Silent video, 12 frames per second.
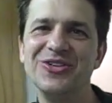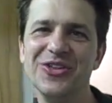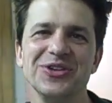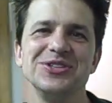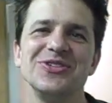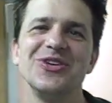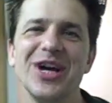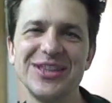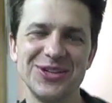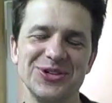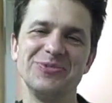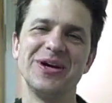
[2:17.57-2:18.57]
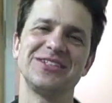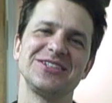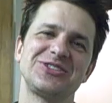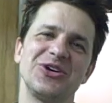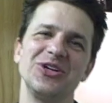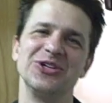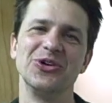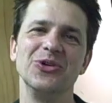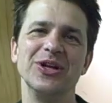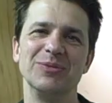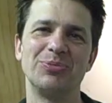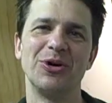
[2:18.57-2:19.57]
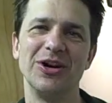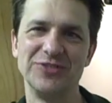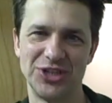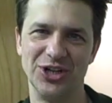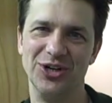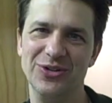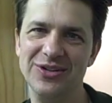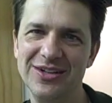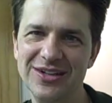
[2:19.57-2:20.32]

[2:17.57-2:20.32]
For those of you out there who are about to star in your own improv show.